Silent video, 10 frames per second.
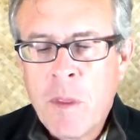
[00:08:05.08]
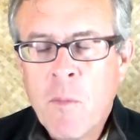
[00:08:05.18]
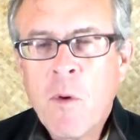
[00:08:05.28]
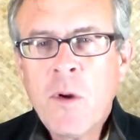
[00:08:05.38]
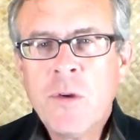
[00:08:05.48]

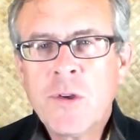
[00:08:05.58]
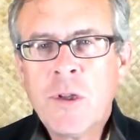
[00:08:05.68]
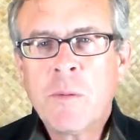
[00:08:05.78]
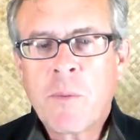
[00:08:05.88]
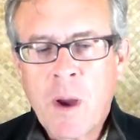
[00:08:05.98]
The more you
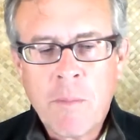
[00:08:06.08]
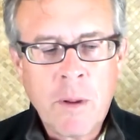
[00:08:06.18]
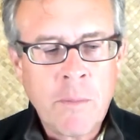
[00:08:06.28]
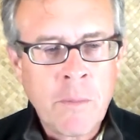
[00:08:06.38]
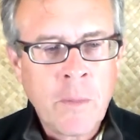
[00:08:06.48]
see the
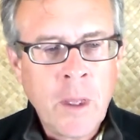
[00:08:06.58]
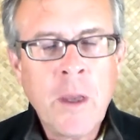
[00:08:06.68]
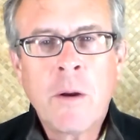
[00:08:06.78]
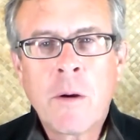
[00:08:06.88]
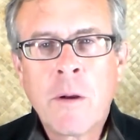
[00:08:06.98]
problem
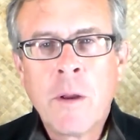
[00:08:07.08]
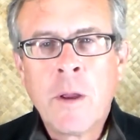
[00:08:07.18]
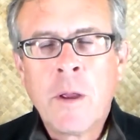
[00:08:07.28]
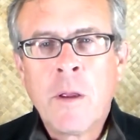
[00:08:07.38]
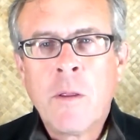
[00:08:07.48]
here,
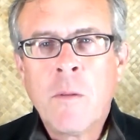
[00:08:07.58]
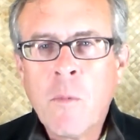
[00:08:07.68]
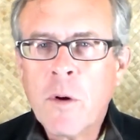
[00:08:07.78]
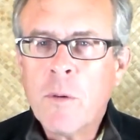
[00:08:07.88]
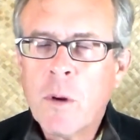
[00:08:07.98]
the
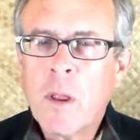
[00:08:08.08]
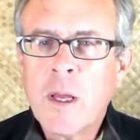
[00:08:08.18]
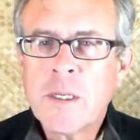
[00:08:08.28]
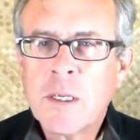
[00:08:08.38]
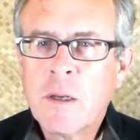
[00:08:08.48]
more you
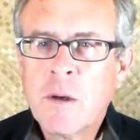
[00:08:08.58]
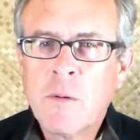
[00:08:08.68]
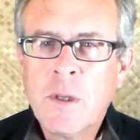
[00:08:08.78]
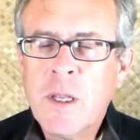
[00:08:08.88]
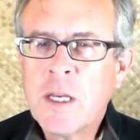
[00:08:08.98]
realize uh,
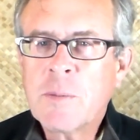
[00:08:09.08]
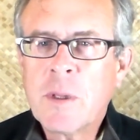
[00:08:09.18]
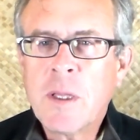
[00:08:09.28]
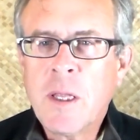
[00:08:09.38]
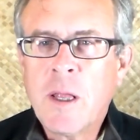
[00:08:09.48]
we
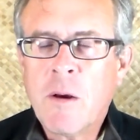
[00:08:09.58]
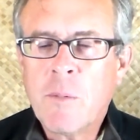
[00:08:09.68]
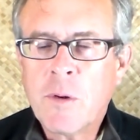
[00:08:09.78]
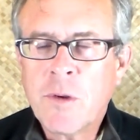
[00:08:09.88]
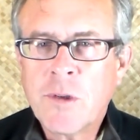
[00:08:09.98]
desperately need
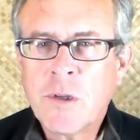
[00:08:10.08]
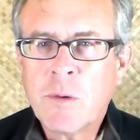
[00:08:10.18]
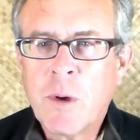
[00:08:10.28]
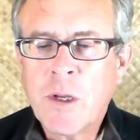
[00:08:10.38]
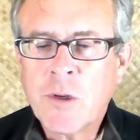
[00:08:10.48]
help with this
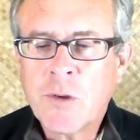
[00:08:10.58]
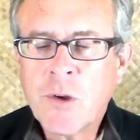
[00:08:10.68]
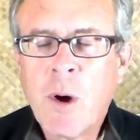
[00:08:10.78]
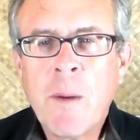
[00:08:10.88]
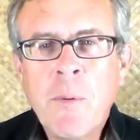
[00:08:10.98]
situation.
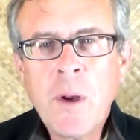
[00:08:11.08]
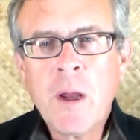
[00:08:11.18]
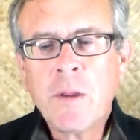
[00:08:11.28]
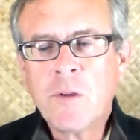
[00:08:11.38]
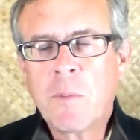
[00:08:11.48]
So I put
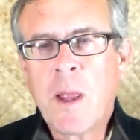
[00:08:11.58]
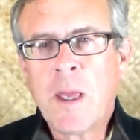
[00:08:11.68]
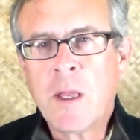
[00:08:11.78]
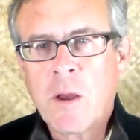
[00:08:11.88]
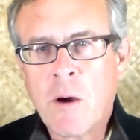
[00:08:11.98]
out this
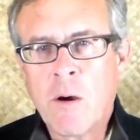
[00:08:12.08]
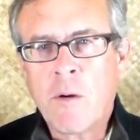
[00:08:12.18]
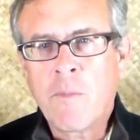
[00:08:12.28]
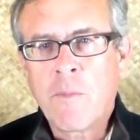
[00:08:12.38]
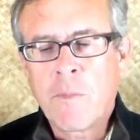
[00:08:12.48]
blanket
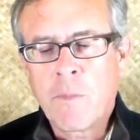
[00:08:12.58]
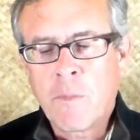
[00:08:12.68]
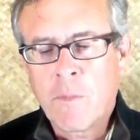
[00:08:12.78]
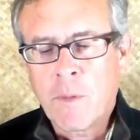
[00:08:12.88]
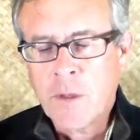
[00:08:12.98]
call.
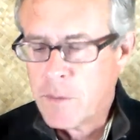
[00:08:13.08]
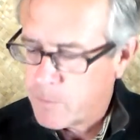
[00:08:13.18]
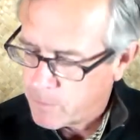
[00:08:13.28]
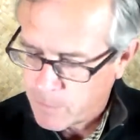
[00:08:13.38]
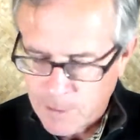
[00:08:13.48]
I said,
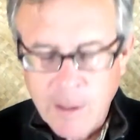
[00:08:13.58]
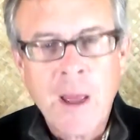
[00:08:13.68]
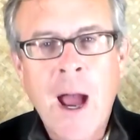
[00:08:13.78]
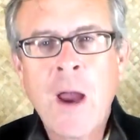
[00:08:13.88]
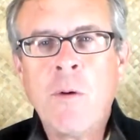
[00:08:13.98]

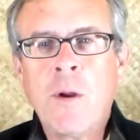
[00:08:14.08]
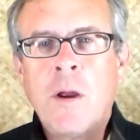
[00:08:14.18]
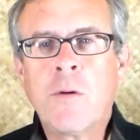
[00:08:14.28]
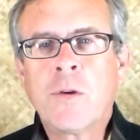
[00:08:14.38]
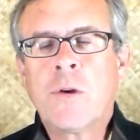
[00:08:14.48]
I don't
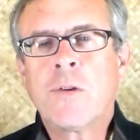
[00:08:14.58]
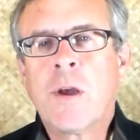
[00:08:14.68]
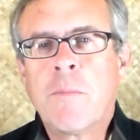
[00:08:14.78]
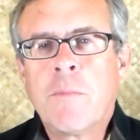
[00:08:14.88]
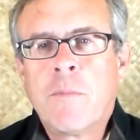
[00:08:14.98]
care who
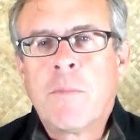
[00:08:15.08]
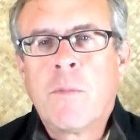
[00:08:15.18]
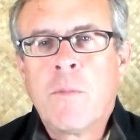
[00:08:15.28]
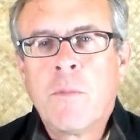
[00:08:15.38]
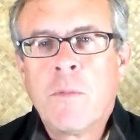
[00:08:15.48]
shows up.
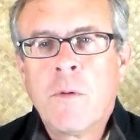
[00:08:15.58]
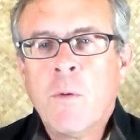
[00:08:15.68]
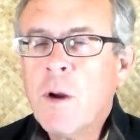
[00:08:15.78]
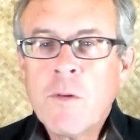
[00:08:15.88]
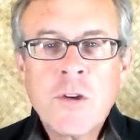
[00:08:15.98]

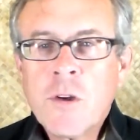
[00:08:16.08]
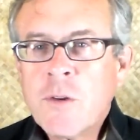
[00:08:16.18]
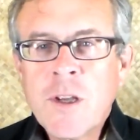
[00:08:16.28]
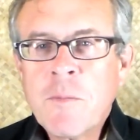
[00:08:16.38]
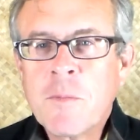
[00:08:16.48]
Whoever
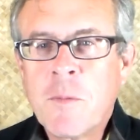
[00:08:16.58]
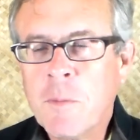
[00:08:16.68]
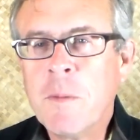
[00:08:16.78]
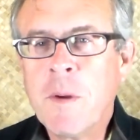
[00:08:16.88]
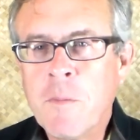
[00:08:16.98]
shows up
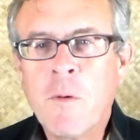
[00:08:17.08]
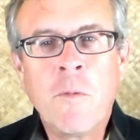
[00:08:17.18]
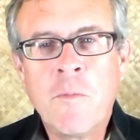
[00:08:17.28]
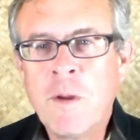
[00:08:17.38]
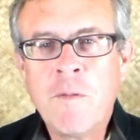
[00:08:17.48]
will be
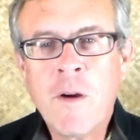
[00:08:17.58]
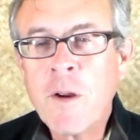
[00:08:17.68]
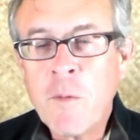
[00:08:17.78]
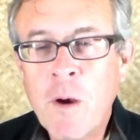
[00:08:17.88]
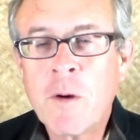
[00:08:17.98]
will be
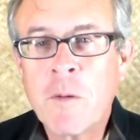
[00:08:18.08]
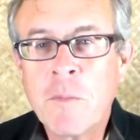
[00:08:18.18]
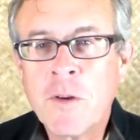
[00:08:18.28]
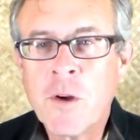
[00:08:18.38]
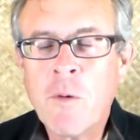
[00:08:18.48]
very
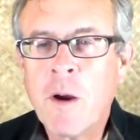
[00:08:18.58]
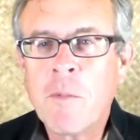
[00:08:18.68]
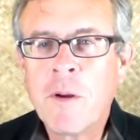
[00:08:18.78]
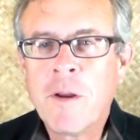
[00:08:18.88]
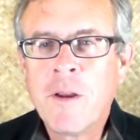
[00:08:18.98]
welcome to show
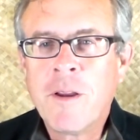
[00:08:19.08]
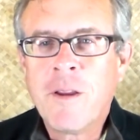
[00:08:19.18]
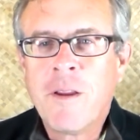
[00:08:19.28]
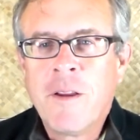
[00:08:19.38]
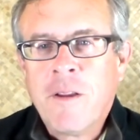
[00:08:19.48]
up.
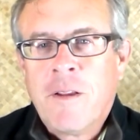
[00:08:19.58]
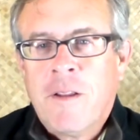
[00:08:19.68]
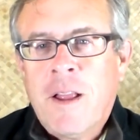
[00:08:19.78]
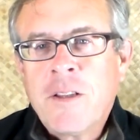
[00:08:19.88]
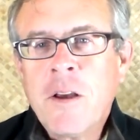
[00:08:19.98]

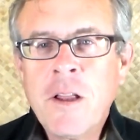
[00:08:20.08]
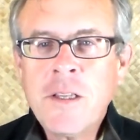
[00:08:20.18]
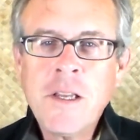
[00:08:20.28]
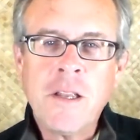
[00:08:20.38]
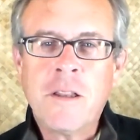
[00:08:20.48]
That's all
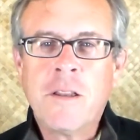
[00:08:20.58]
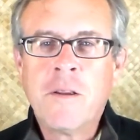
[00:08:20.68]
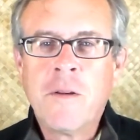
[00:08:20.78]
I said.